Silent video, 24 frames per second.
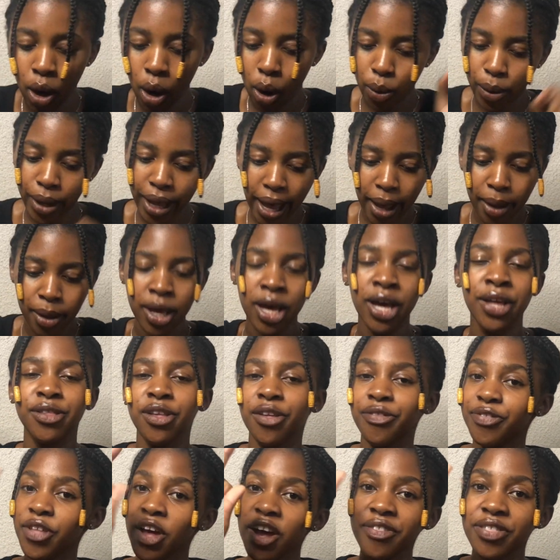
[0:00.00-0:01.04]
Okay, the
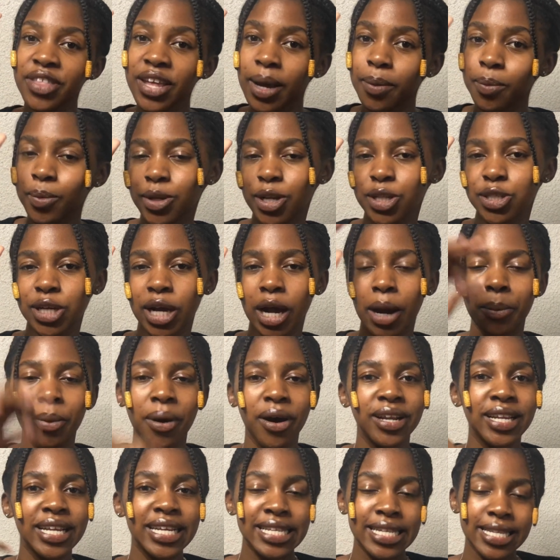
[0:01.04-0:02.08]
third thing I'm going to talk
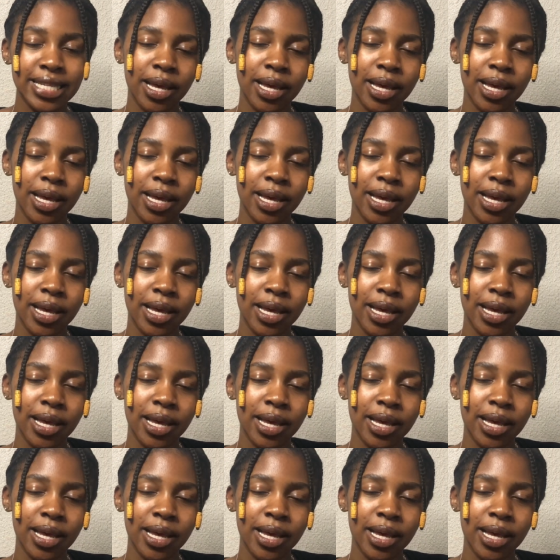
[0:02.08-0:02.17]
about is